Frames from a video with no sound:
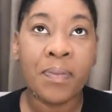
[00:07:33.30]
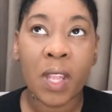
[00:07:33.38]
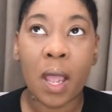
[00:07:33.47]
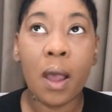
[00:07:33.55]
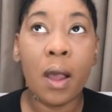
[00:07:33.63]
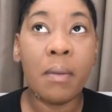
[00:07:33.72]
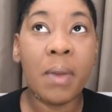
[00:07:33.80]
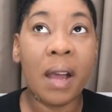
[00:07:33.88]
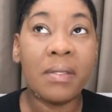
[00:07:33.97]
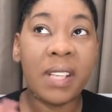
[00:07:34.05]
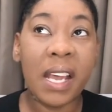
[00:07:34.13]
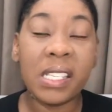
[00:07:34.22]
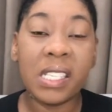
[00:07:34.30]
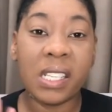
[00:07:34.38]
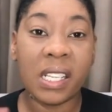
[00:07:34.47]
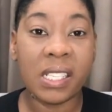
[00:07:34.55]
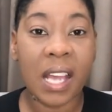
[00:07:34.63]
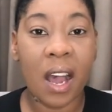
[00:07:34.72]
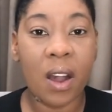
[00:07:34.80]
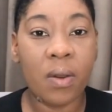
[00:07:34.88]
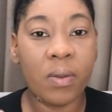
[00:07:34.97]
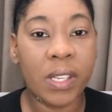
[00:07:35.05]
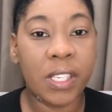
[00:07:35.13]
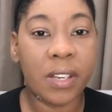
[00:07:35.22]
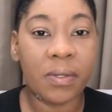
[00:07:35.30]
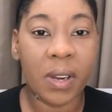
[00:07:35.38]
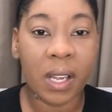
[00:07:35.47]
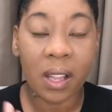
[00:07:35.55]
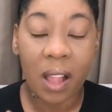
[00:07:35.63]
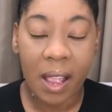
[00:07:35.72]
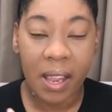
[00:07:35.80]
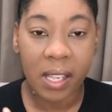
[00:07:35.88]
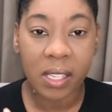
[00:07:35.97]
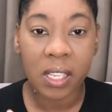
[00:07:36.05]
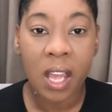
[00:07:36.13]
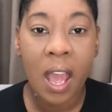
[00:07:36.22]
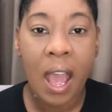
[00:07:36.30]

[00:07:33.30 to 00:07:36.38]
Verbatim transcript: Um, I've tested this out with different clients.